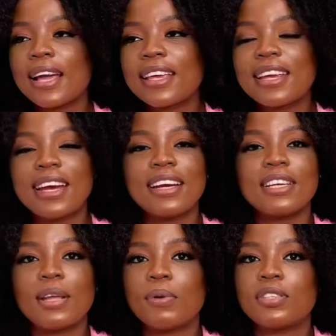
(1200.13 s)
care.
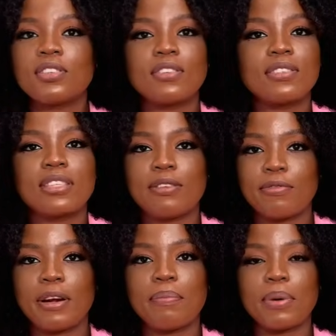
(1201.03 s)
There was just
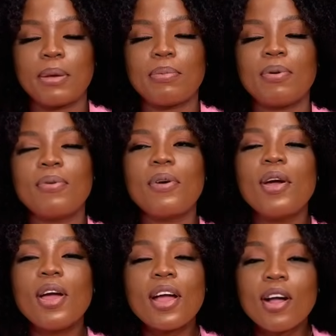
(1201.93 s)
different people
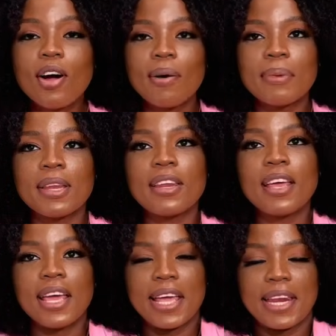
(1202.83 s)
coming.
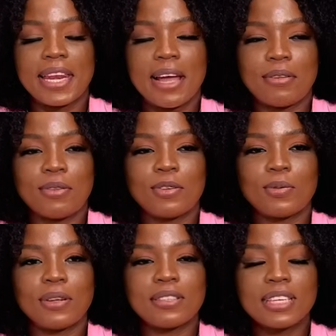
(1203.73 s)
Now those
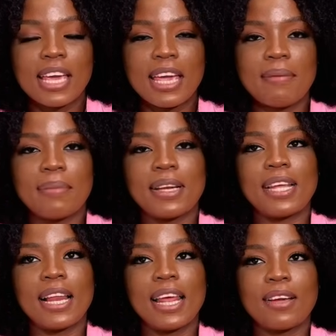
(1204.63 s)
ones came and
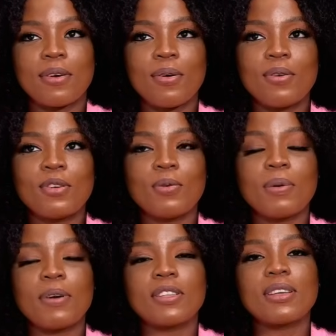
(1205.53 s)
they're like, oh, do we
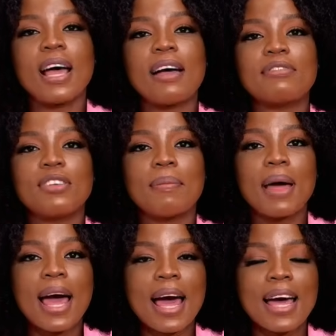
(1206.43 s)
want to have some
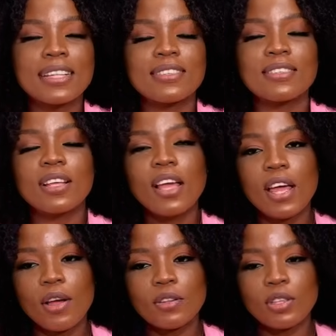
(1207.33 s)
arts
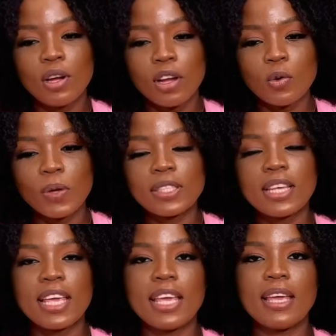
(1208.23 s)
done with
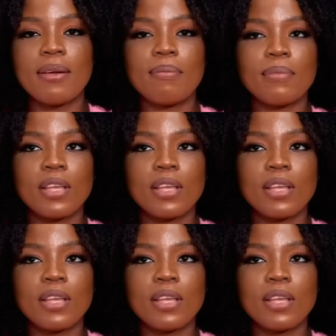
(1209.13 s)
him,